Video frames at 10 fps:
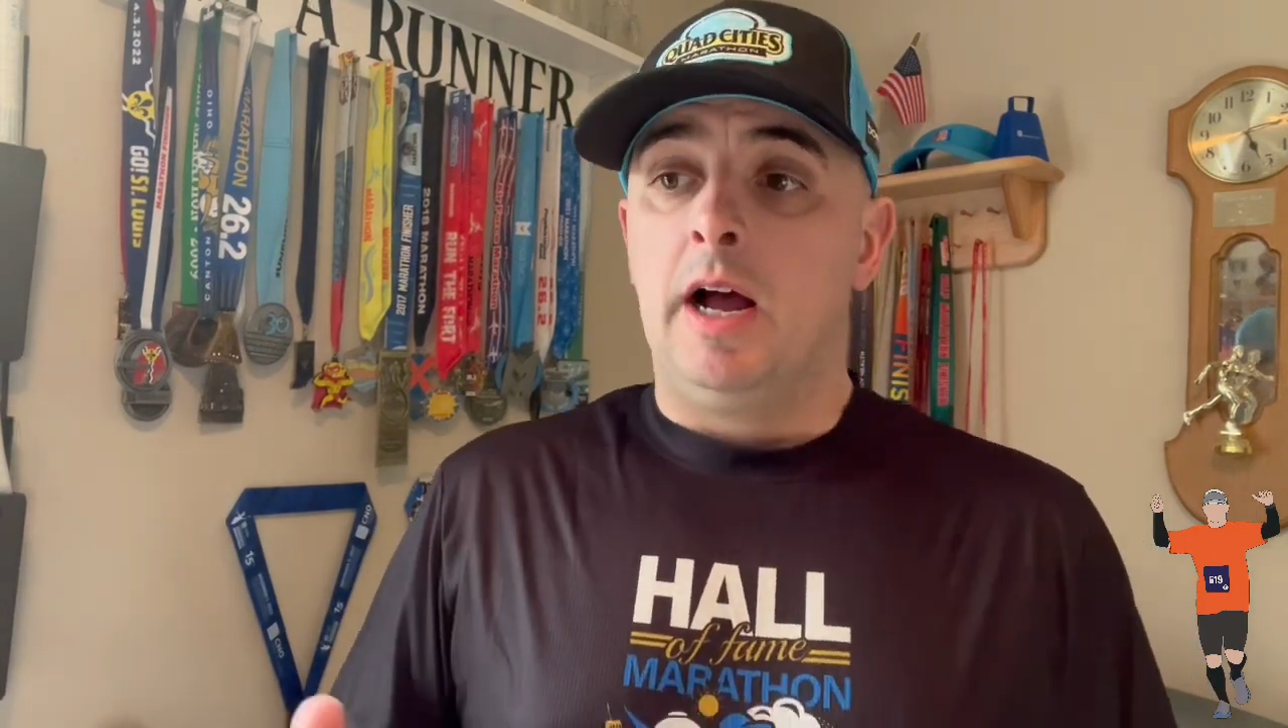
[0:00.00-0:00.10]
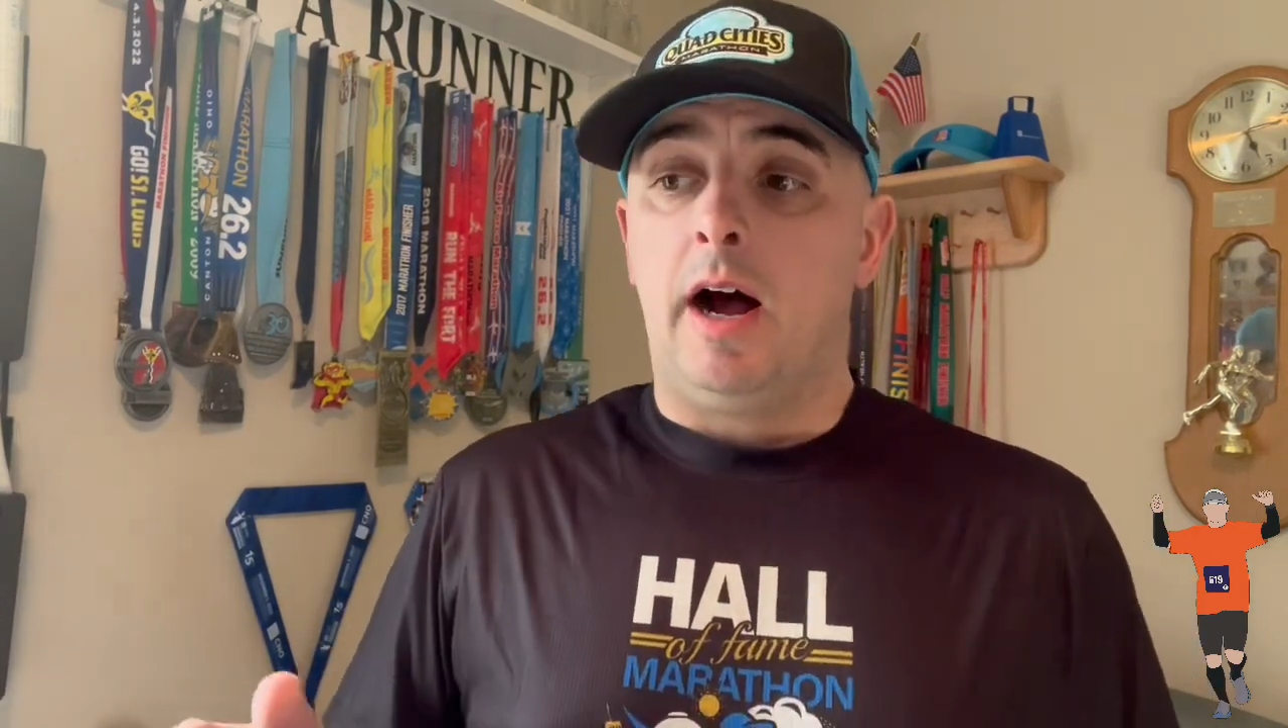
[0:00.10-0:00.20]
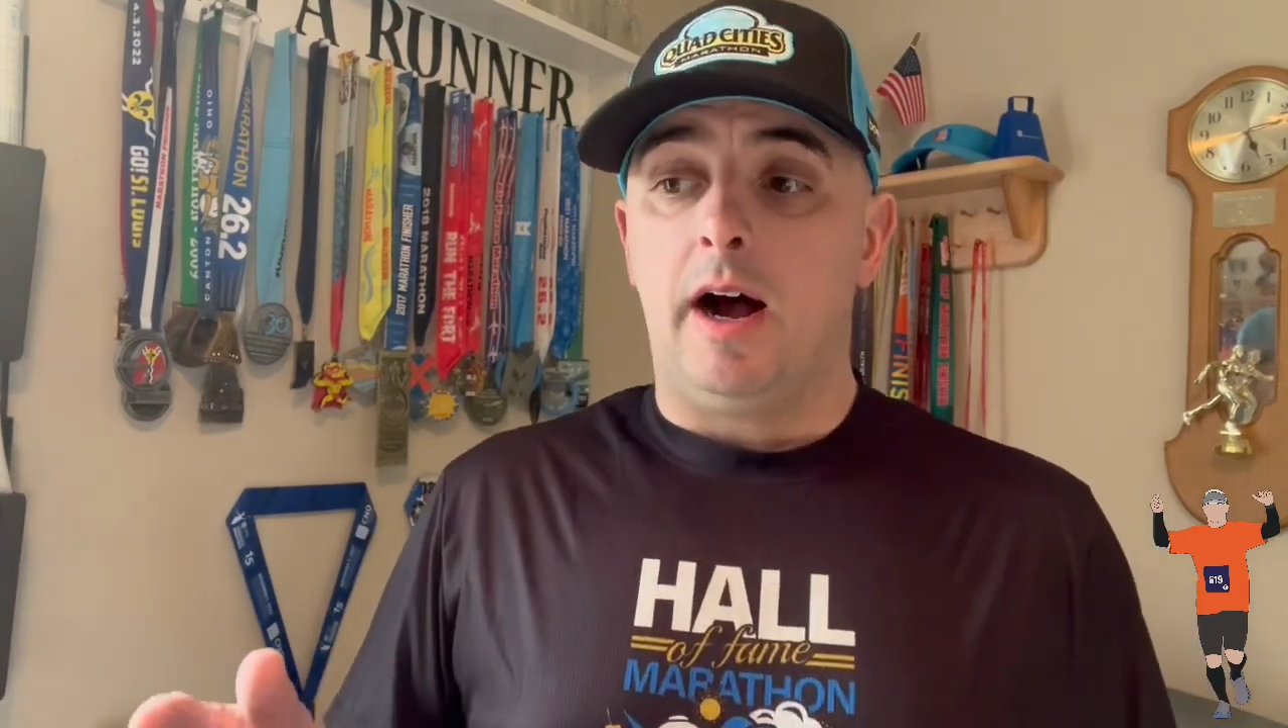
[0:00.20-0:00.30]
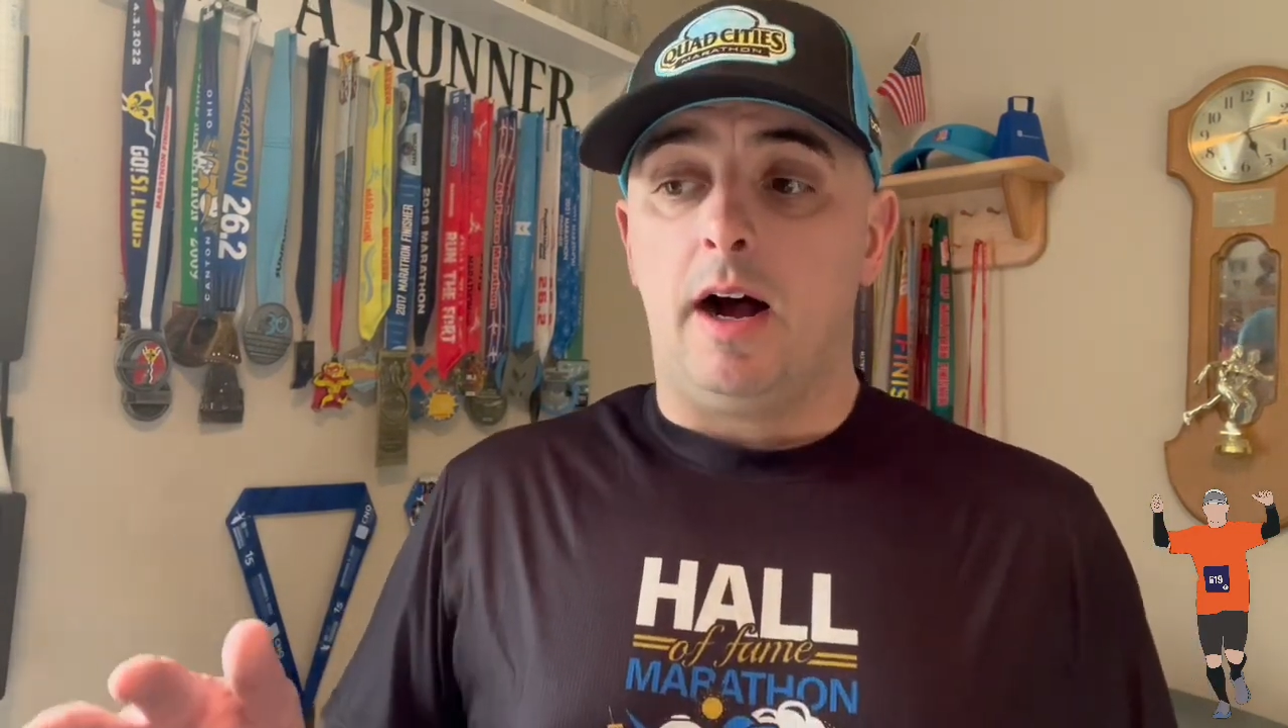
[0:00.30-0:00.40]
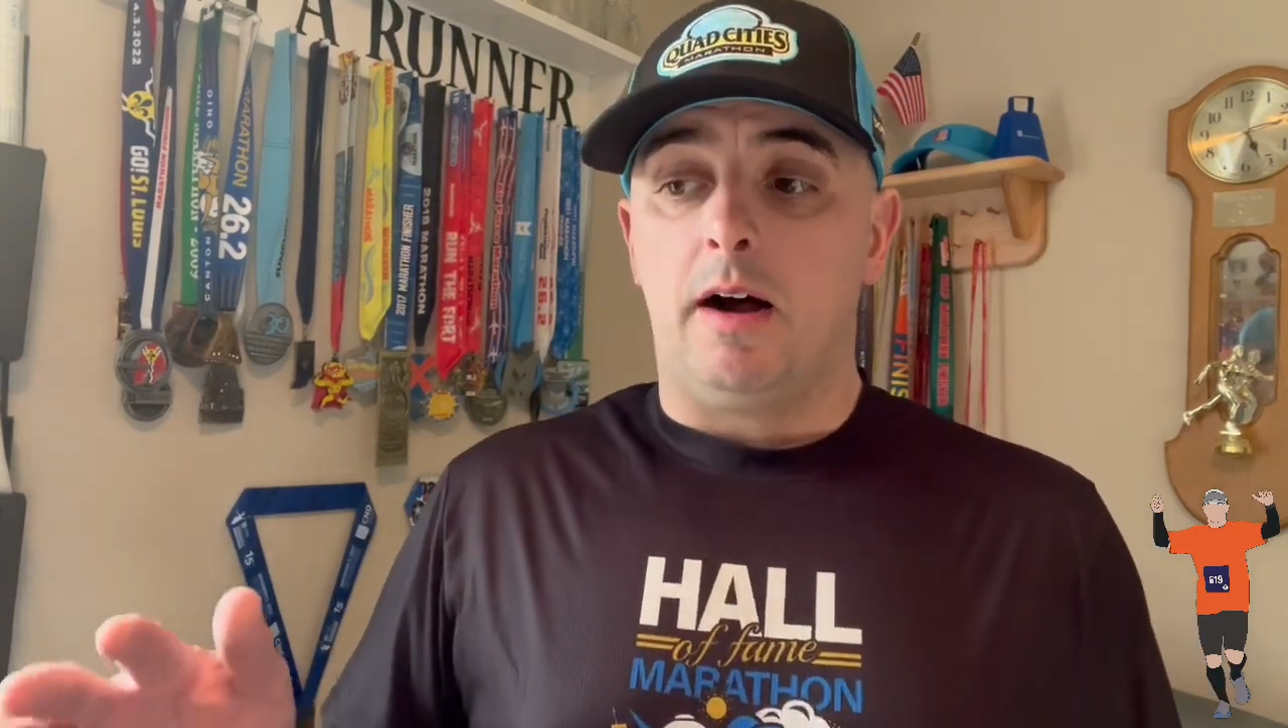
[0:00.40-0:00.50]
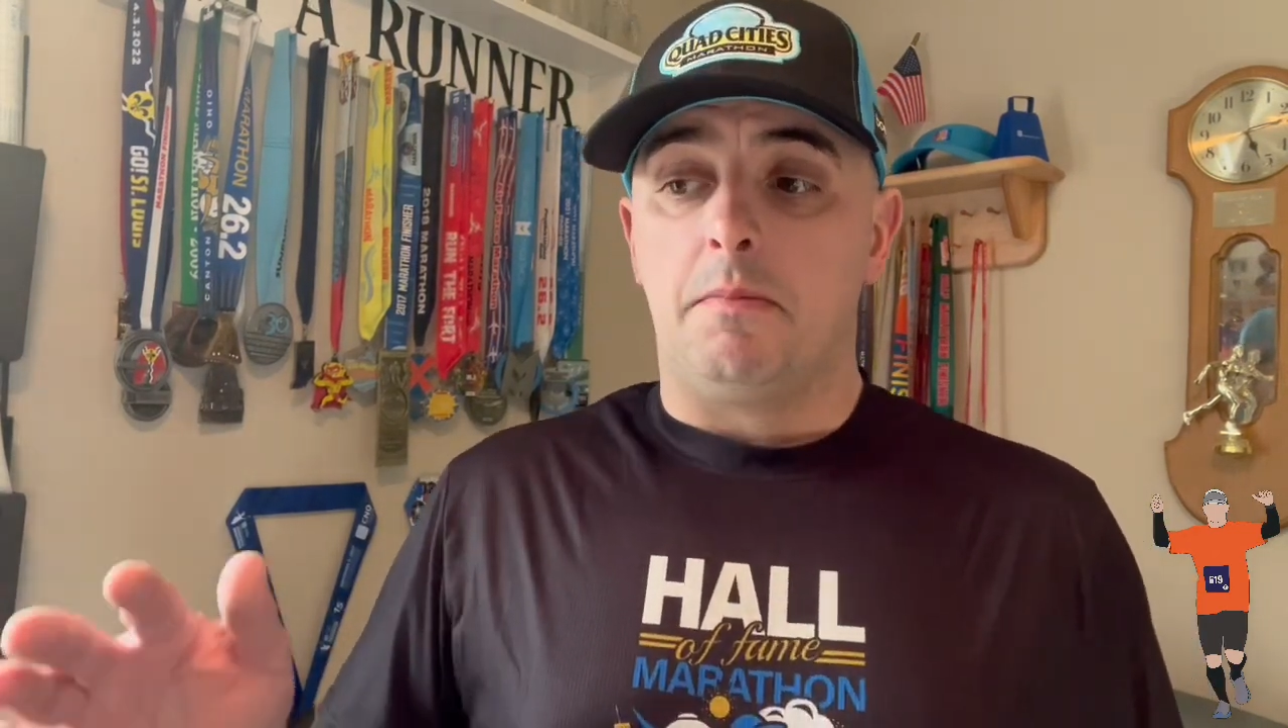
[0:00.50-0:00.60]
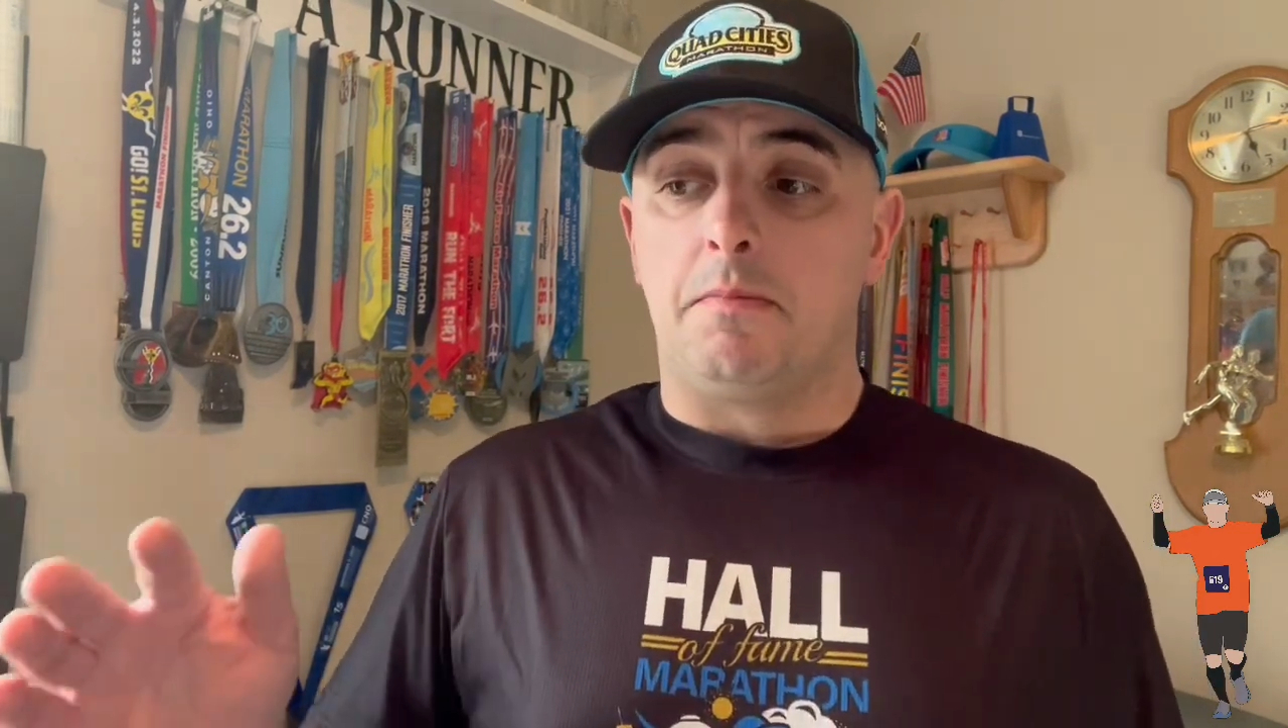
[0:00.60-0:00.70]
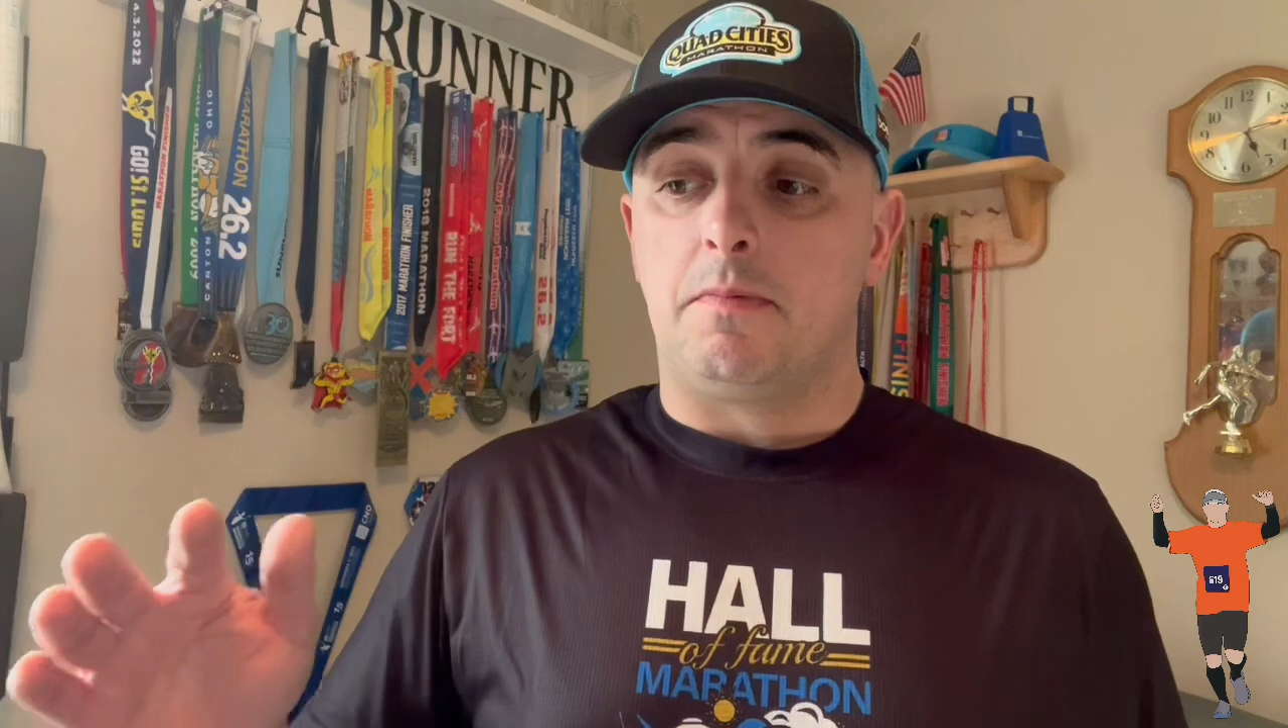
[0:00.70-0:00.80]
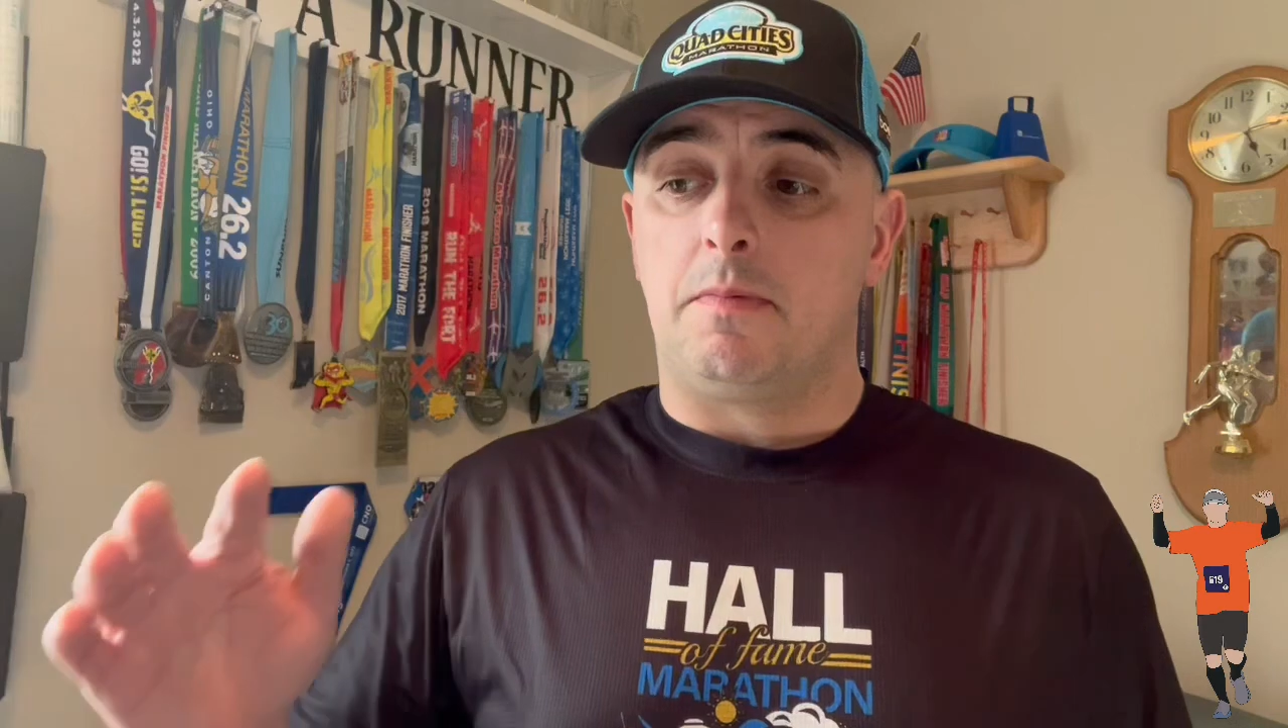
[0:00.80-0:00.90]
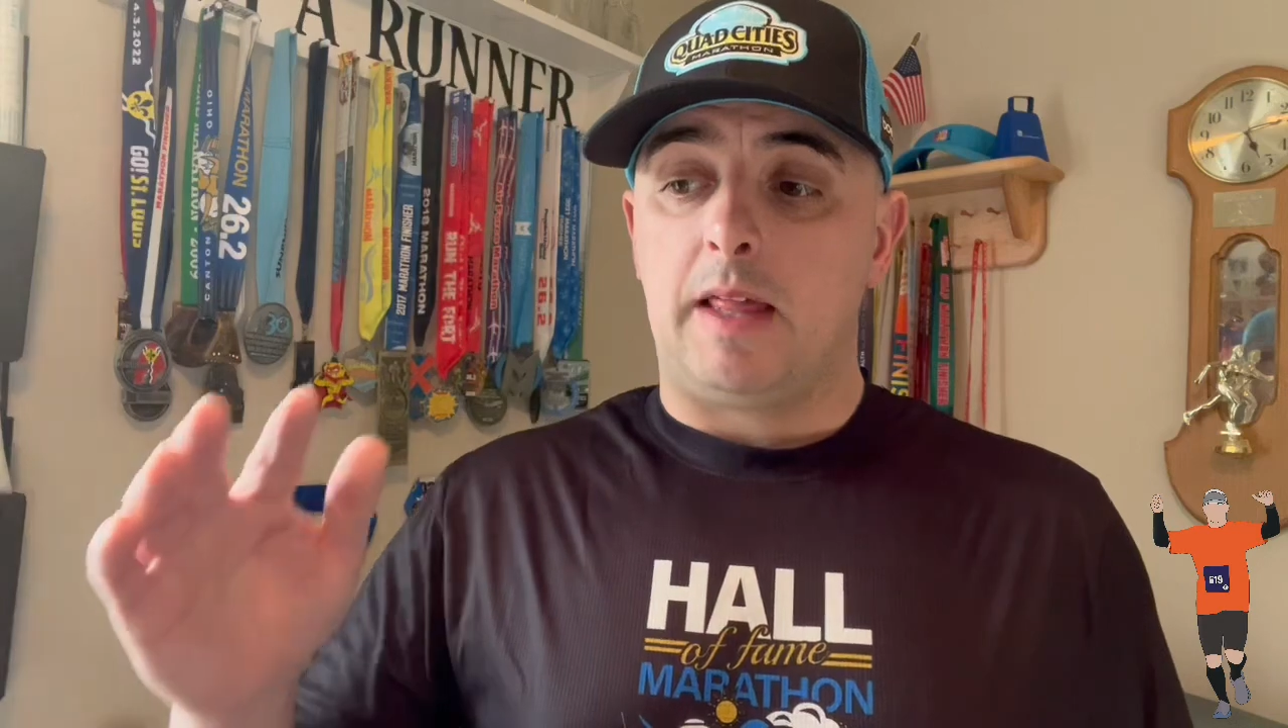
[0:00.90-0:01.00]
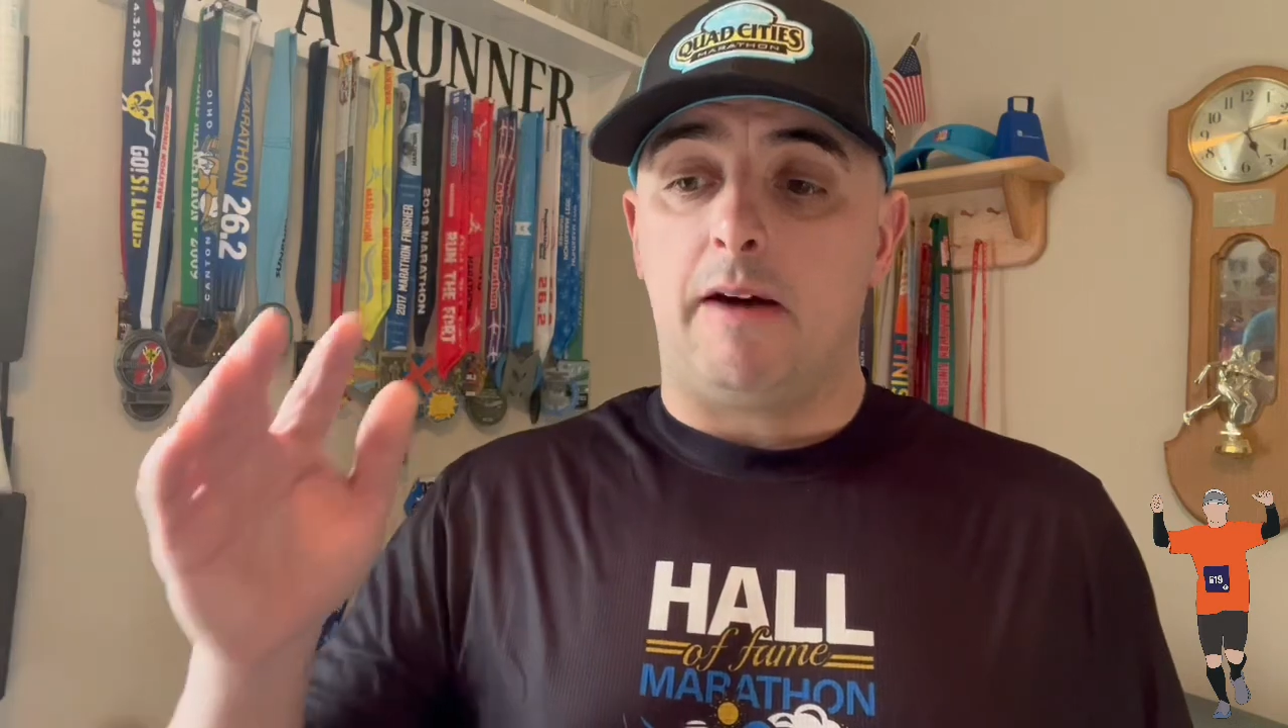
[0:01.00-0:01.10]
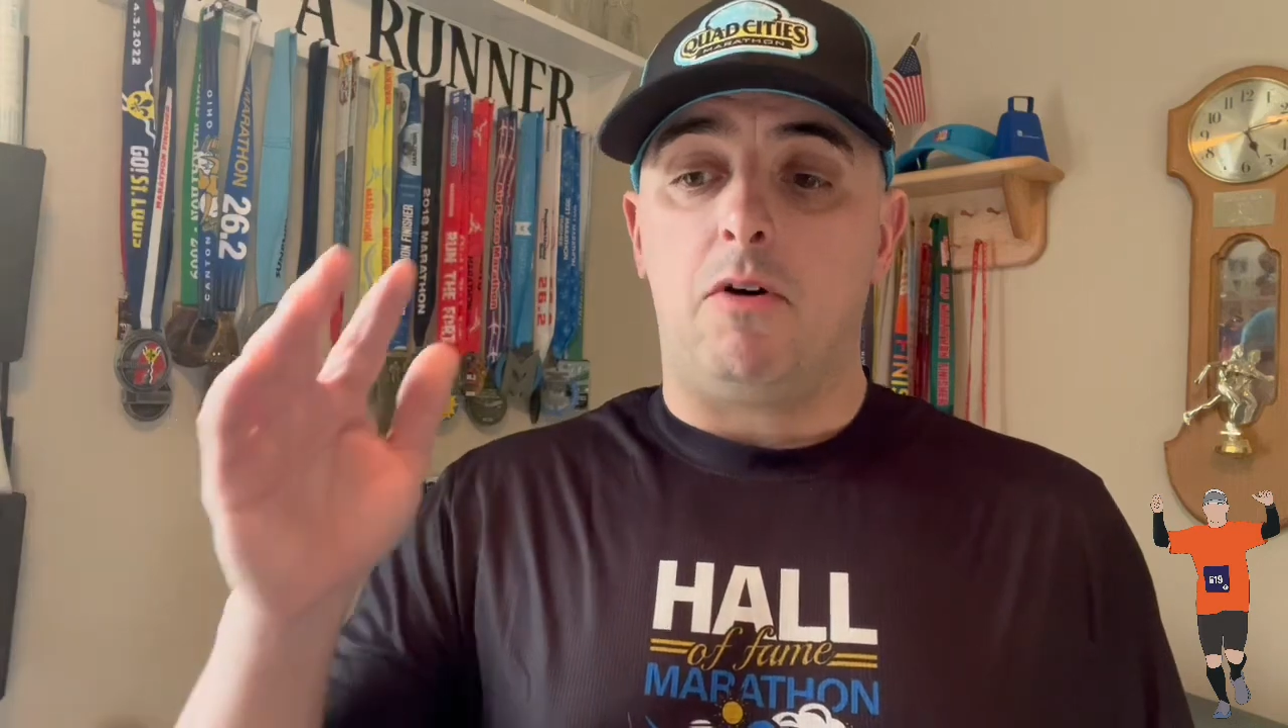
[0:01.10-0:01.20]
that